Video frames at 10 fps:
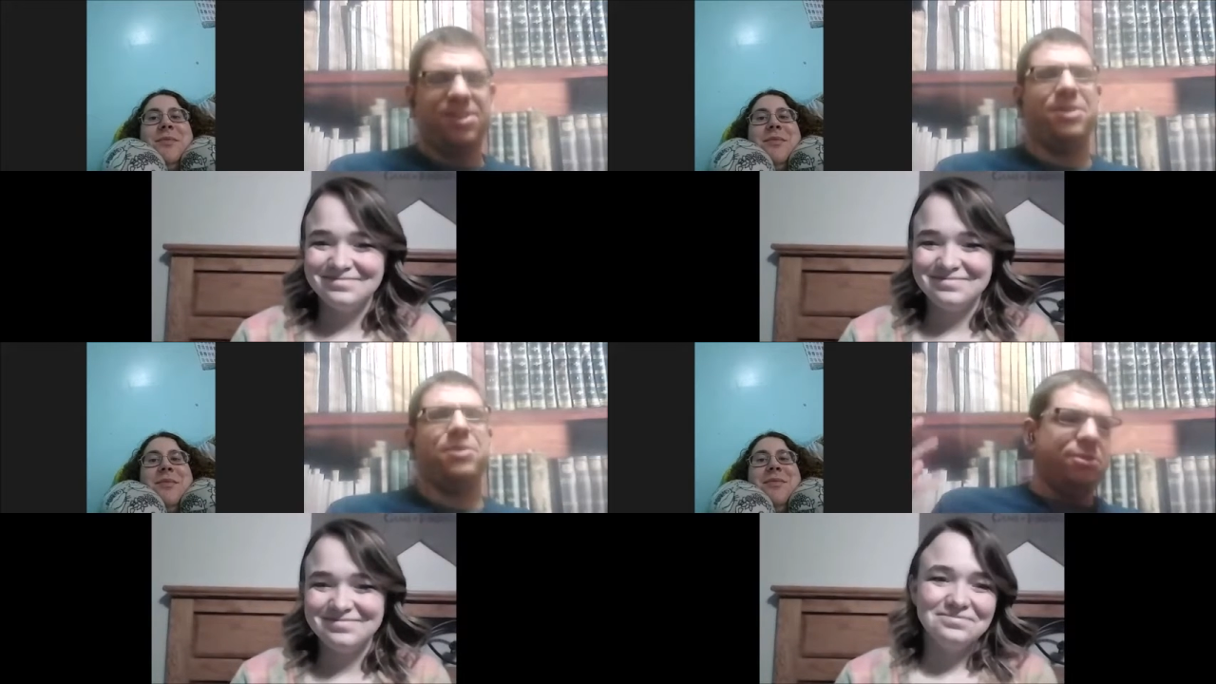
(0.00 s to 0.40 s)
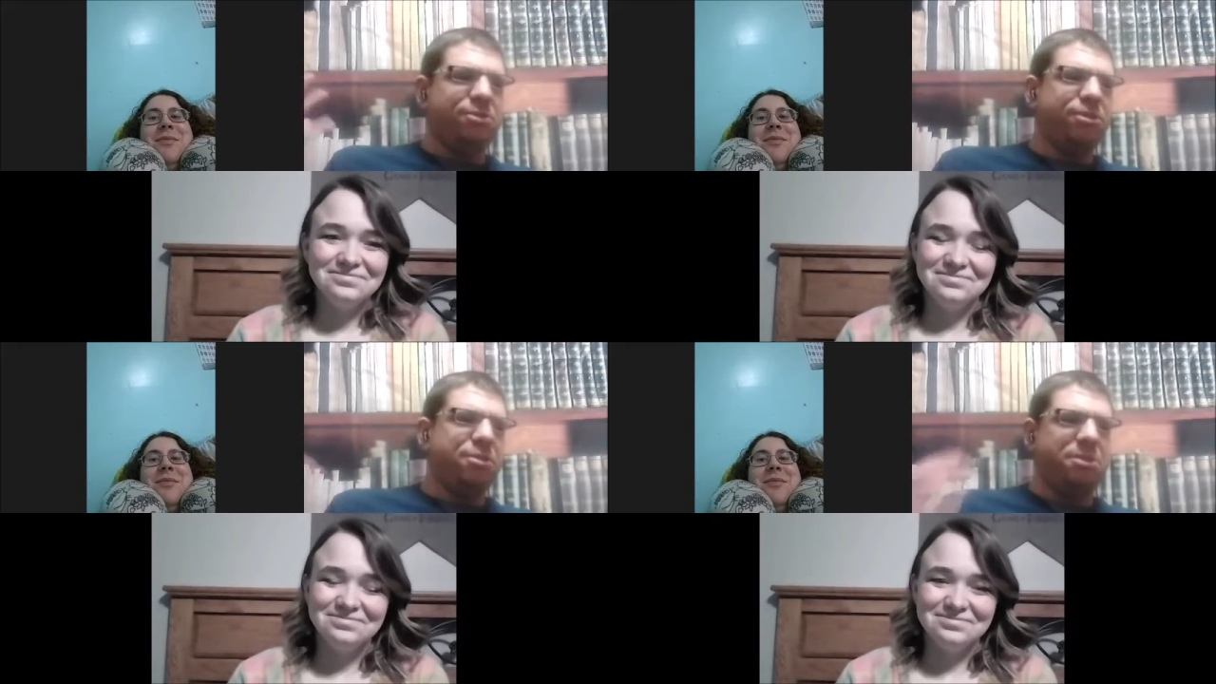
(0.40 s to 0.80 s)
Speaker 1: too.
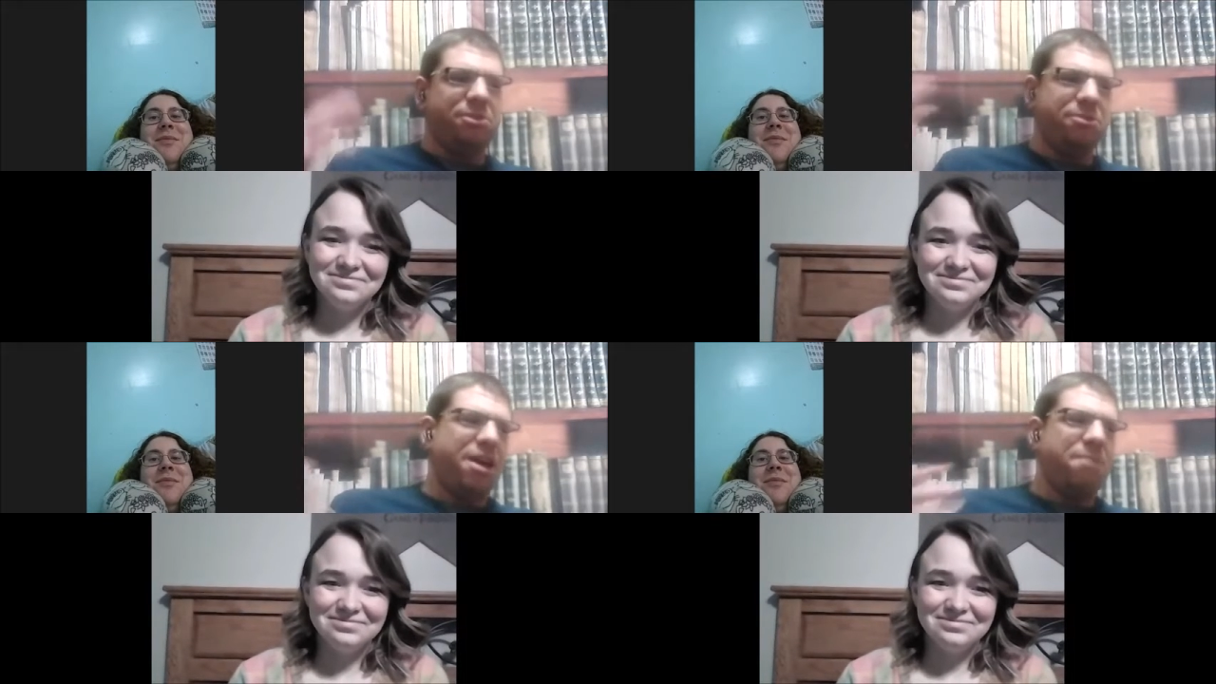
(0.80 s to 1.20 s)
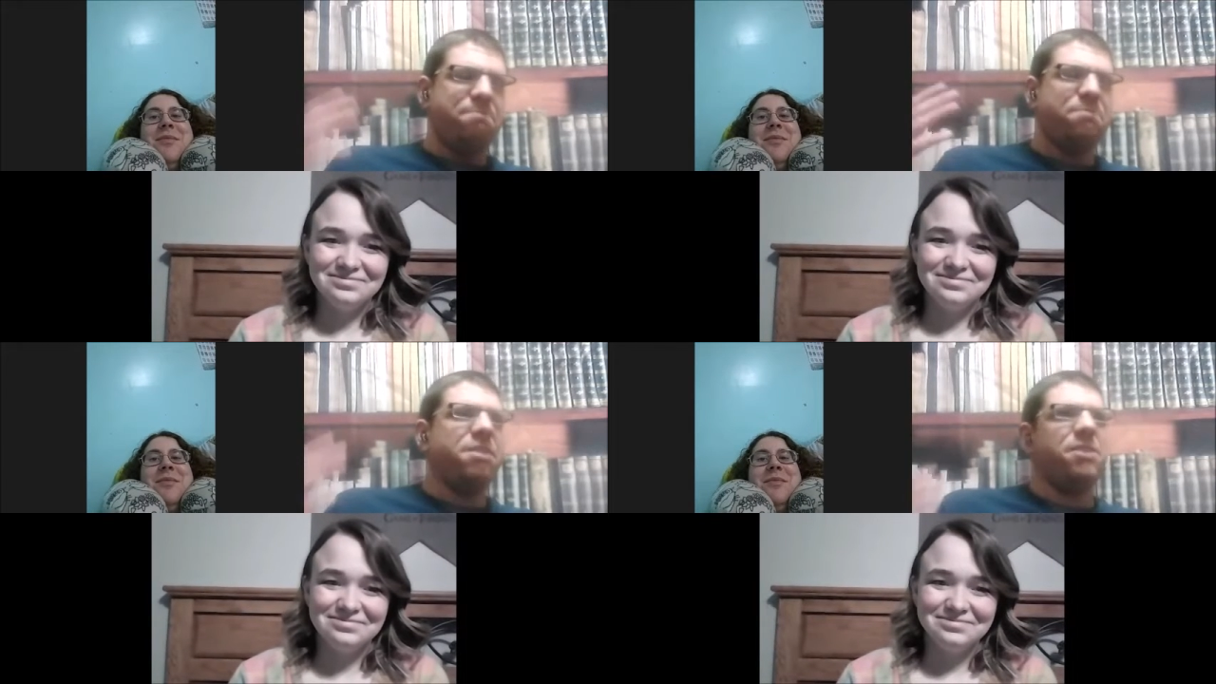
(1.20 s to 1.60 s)
Zoom has uh,
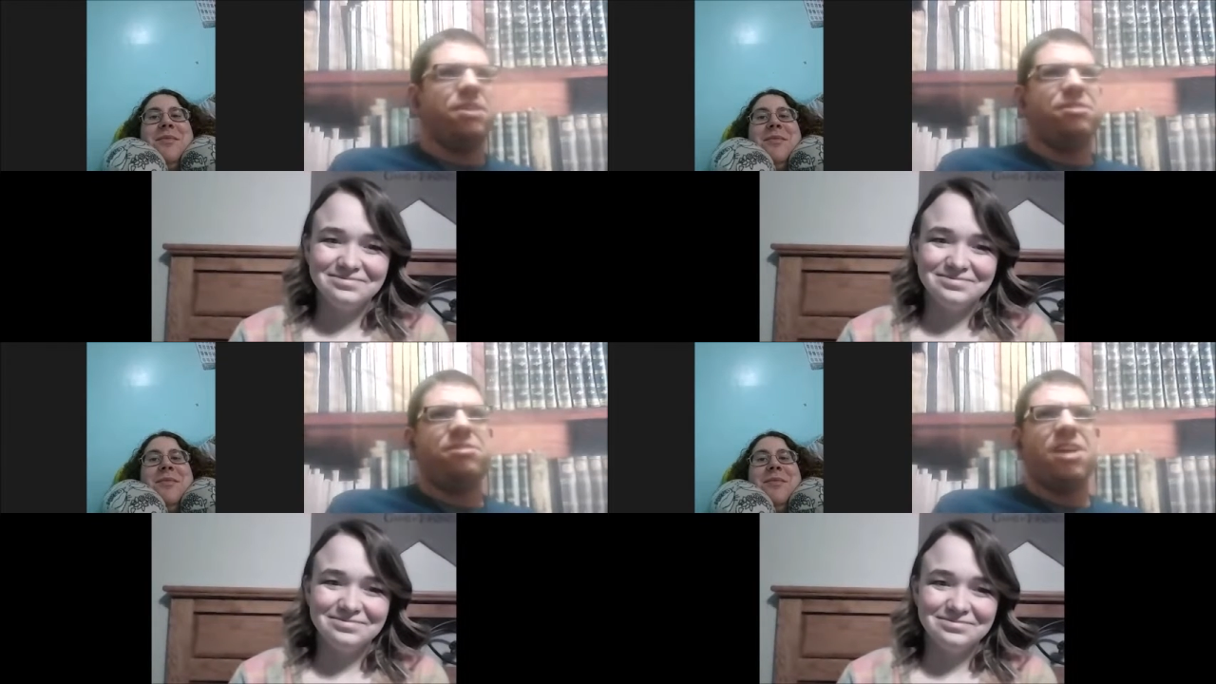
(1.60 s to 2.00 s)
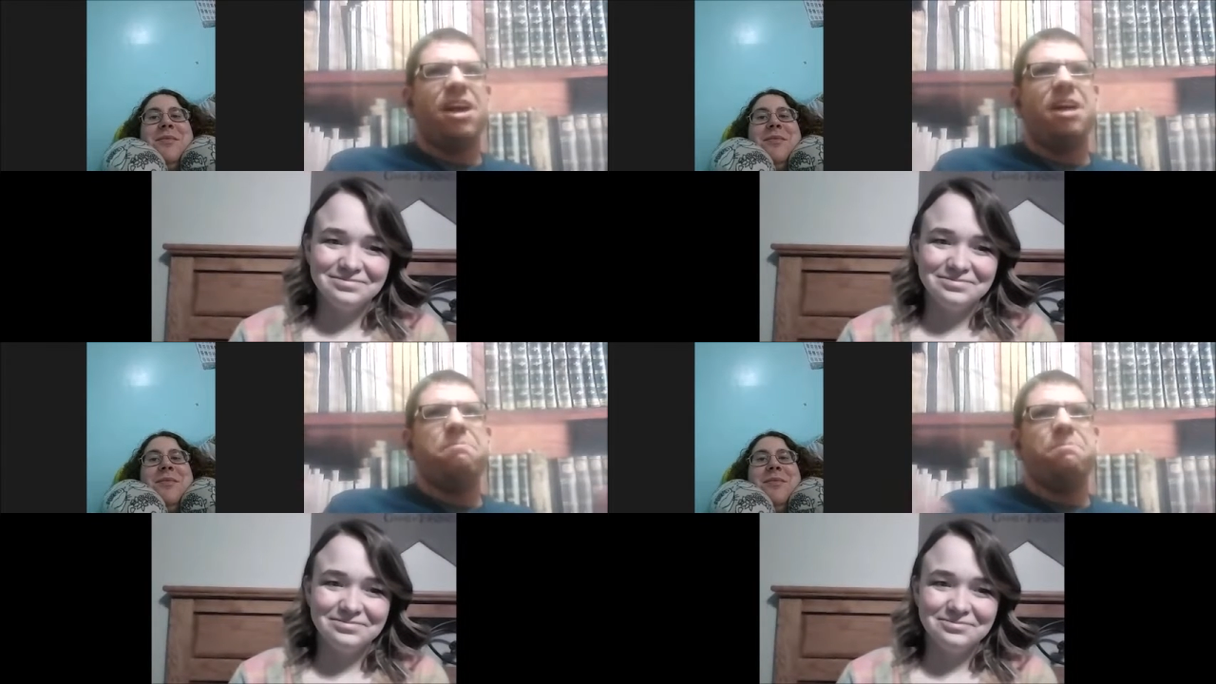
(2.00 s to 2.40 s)
given us
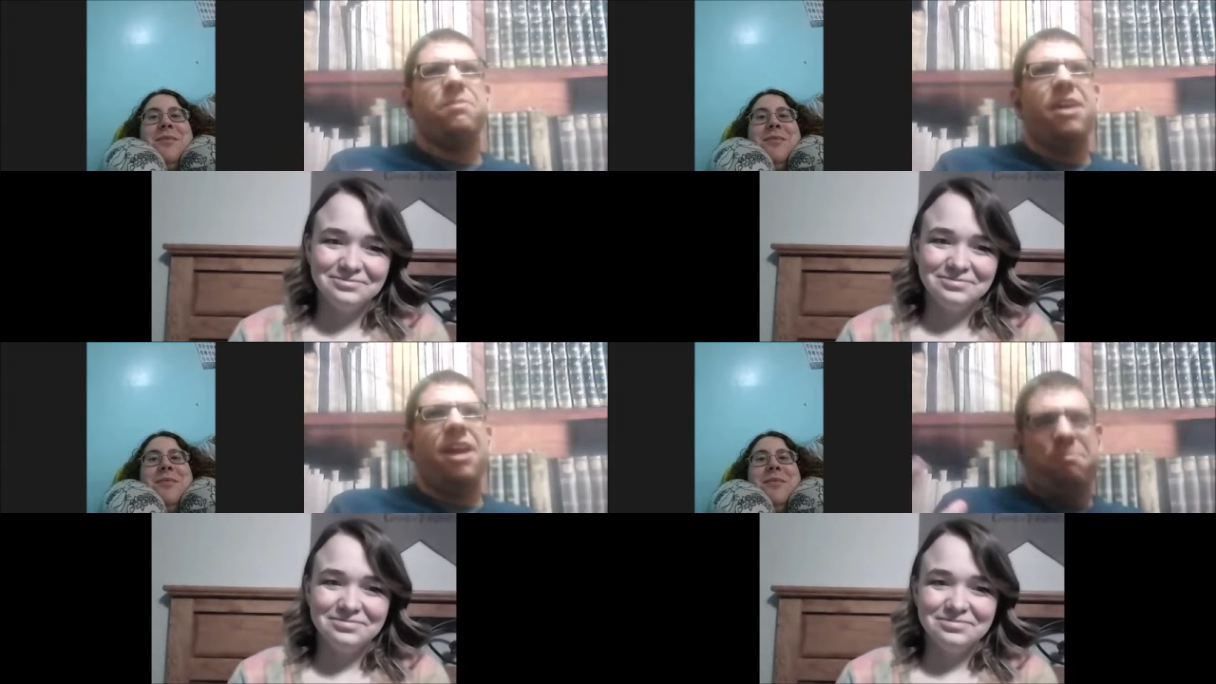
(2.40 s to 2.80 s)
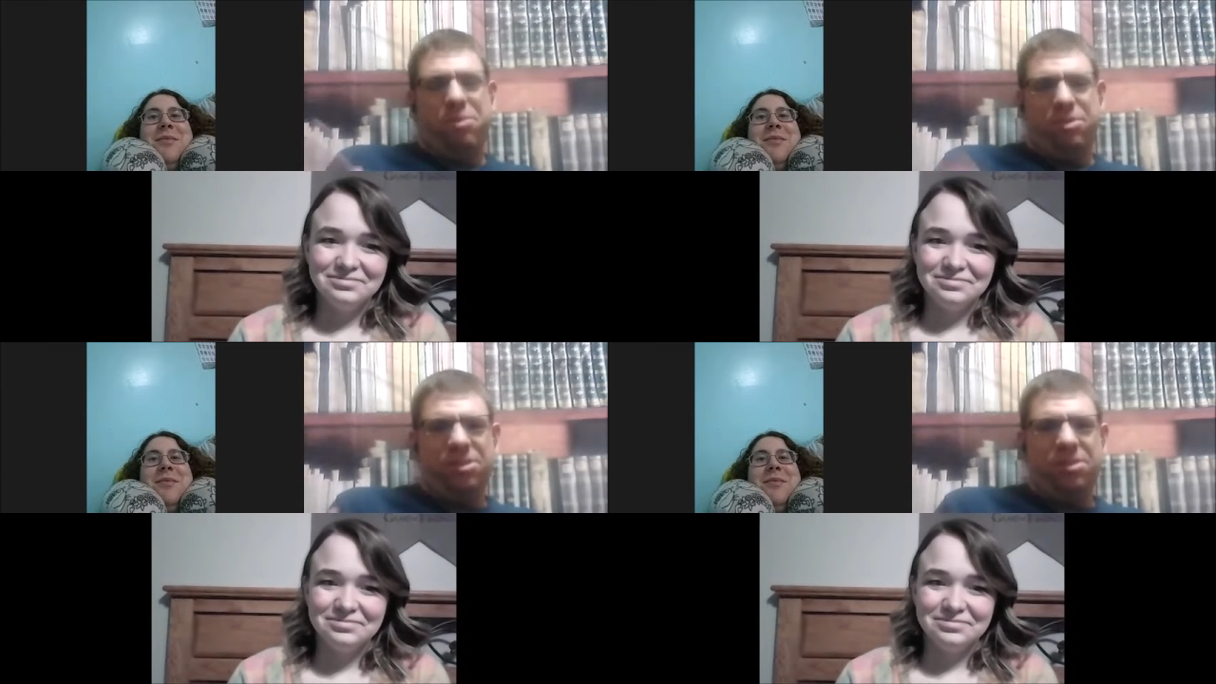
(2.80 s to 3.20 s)
uh, an
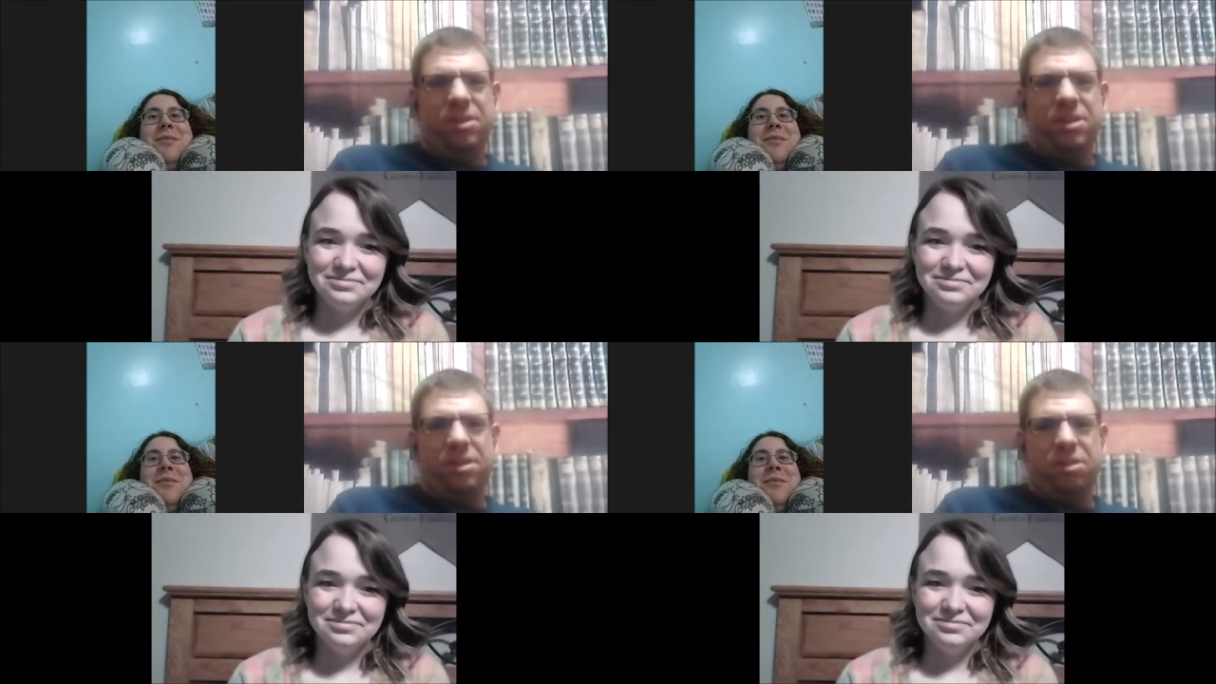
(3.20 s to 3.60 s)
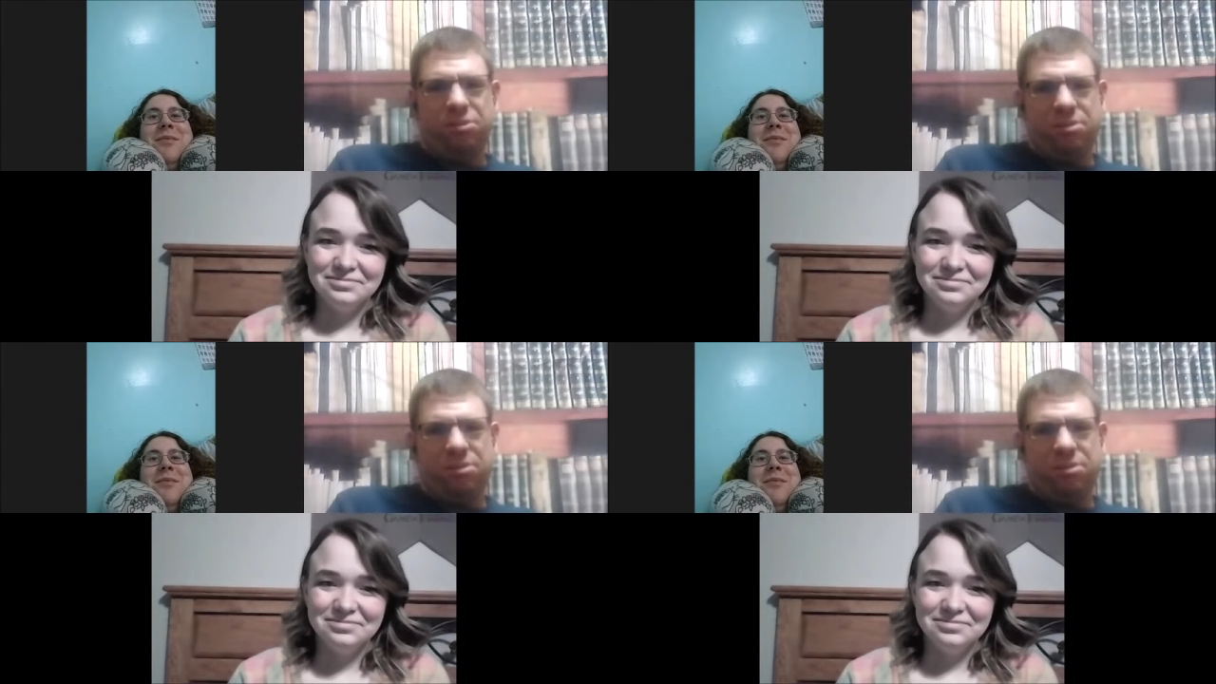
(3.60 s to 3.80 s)
opportunity